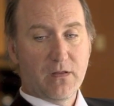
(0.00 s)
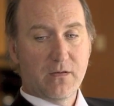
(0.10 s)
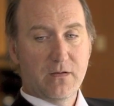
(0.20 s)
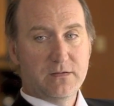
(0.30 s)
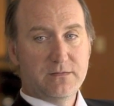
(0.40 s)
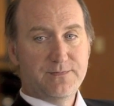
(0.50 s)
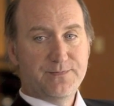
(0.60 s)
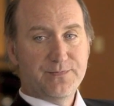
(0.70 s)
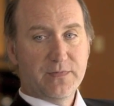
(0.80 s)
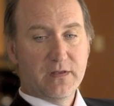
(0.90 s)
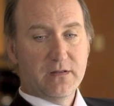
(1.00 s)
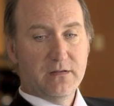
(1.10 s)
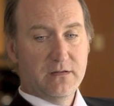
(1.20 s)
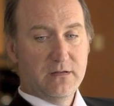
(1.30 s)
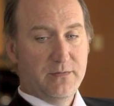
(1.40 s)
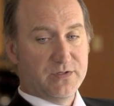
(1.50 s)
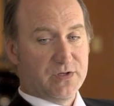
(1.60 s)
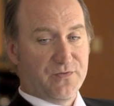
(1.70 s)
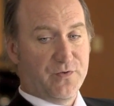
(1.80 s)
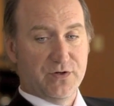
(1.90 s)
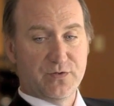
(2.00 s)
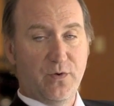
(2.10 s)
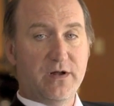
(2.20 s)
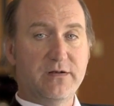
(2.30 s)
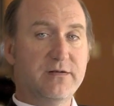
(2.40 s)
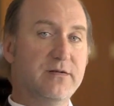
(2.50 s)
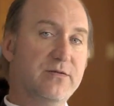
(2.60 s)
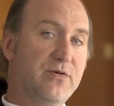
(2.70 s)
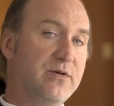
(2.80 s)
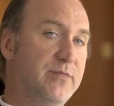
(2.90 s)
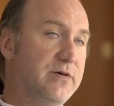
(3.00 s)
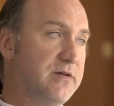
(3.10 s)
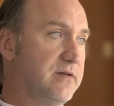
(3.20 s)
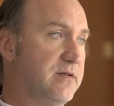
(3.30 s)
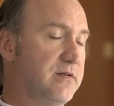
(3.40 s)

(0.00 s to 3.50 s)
I mean, this is our first one, 30 million.